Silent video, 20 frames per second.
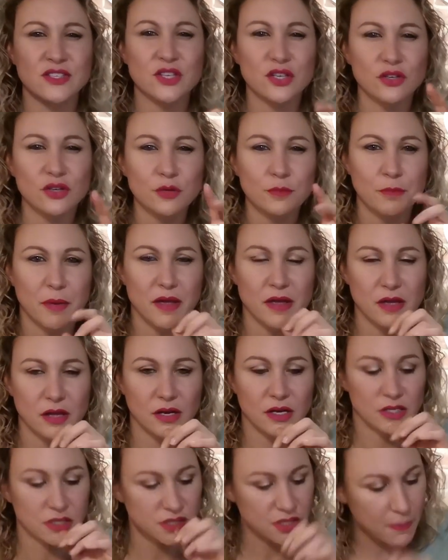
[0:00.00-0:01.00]
the good
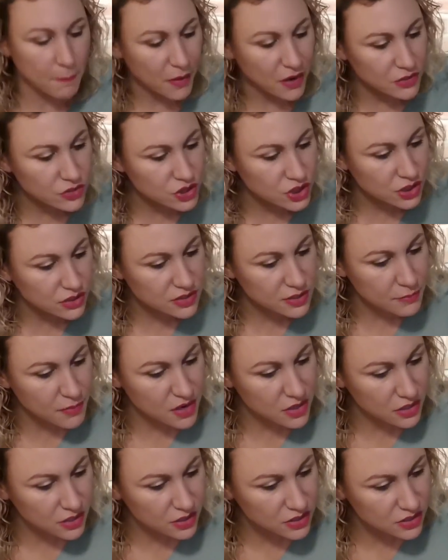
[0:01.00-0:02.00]
bacon, it's the pancetta
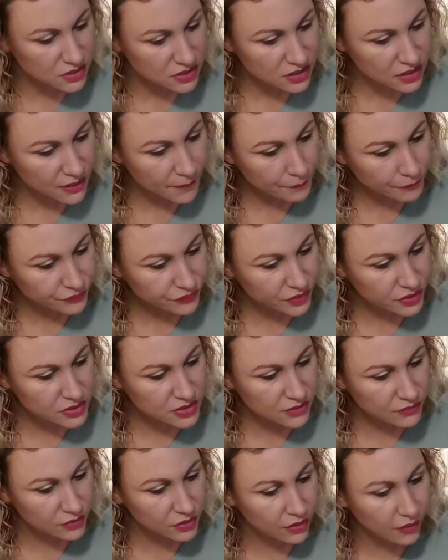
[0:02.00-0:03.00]
bacon, isn't it?
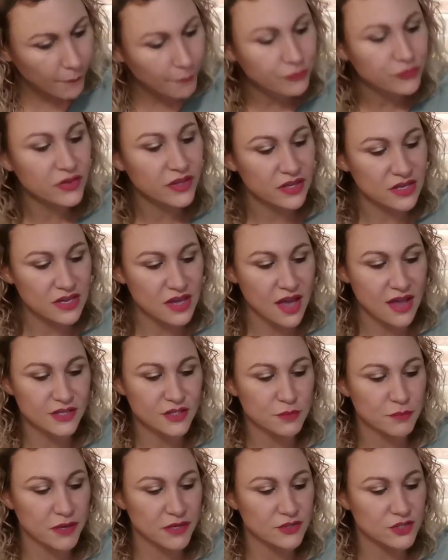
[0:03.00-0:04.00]
Let's have a look.
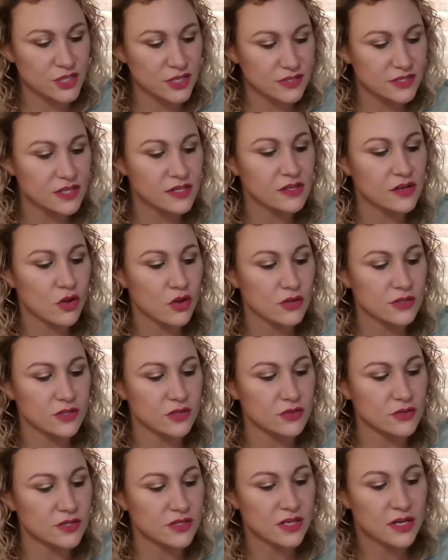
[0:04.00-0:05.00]
Yes, pancetta
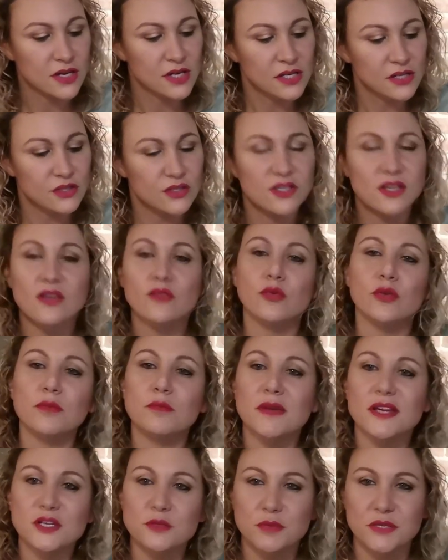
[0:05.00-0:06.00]
lardons served
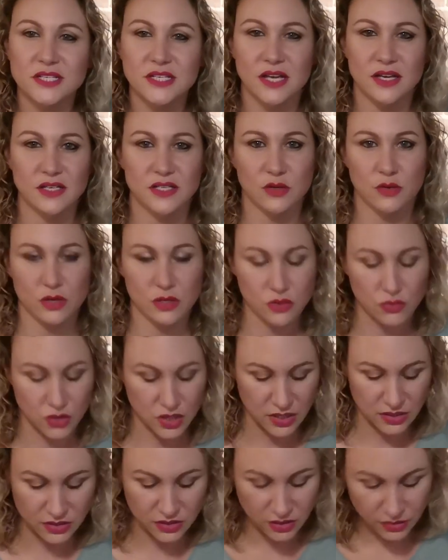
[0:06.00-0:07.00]
with mashed potato and
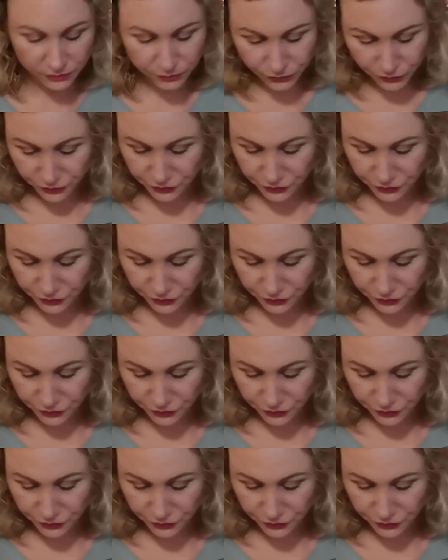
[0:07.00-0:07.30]
greens.